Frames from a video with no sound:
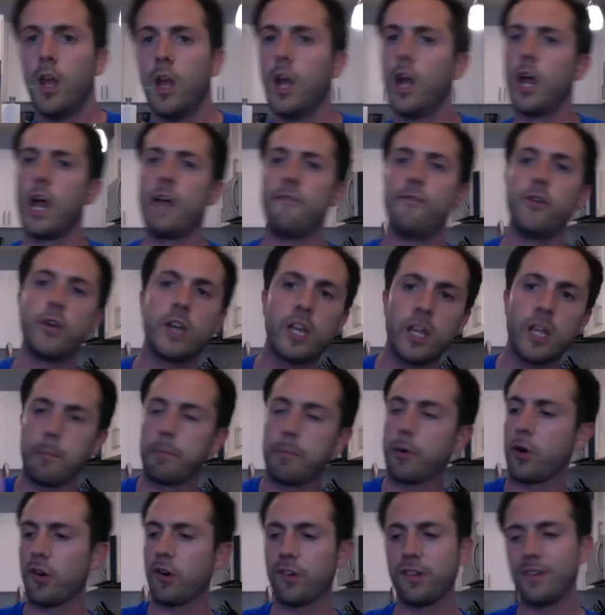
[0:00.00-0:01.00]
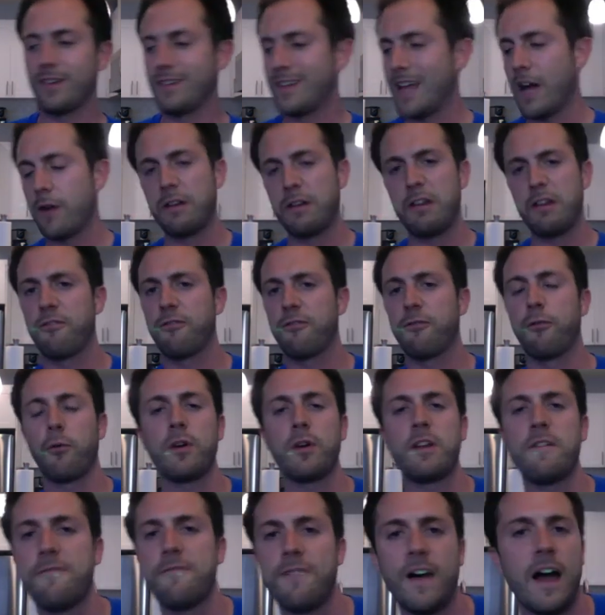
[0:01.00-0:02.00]
If you get a person down, you use
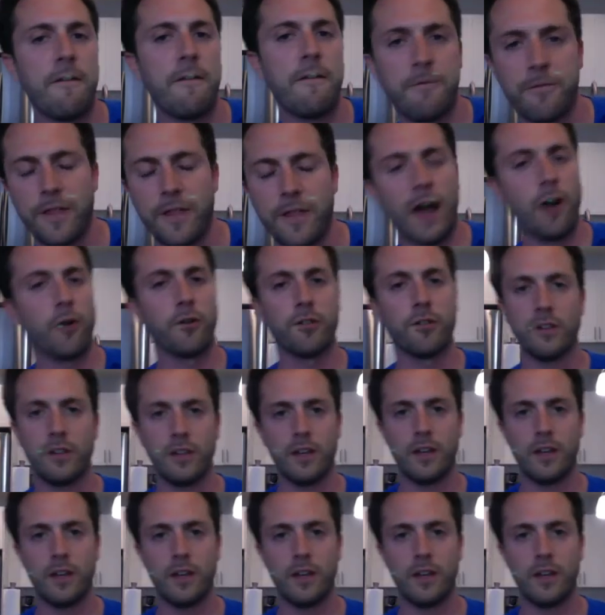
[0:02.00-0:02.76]
45,000